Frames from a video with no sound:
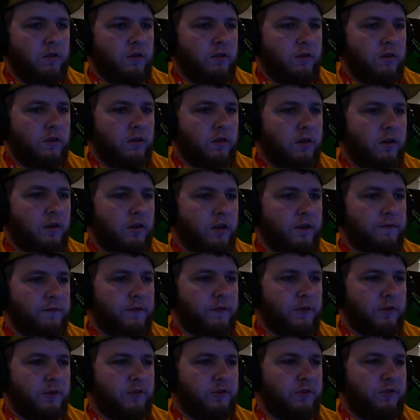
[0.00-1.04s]
Alright,
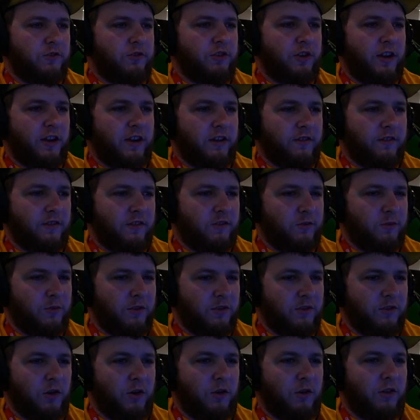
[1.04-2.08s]
first track of this one
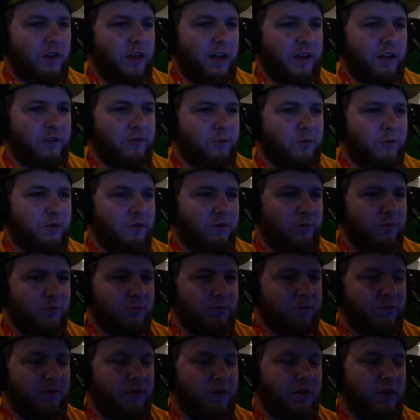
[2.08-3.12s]
is called Last One.
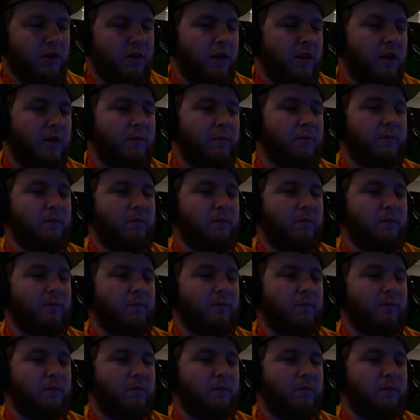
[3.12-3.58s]
Funny name.